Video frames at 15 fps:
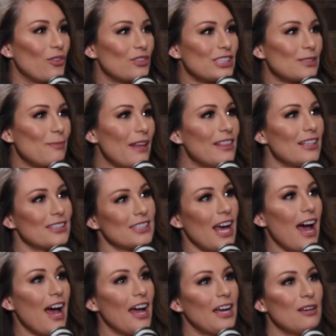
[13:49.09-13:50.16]
spend the
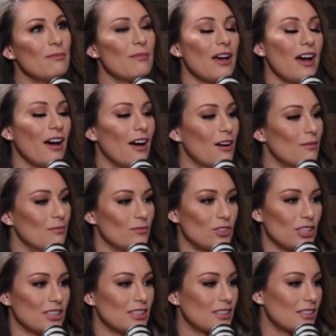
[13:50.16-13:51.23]
time
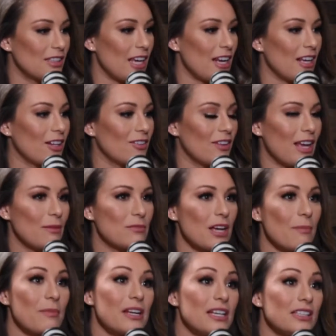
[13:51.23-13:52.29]
just getting glammed
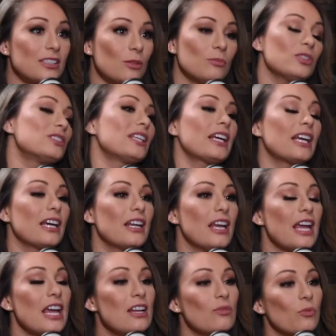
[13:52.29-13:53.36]
up, and it's almost like an
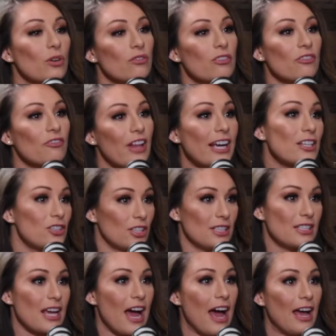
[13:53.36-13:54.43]
inward reflection
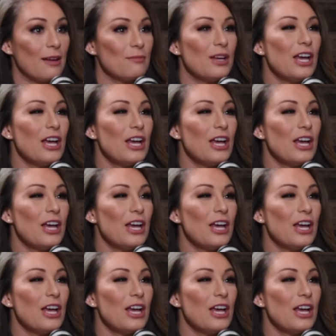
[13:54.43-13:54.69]
time.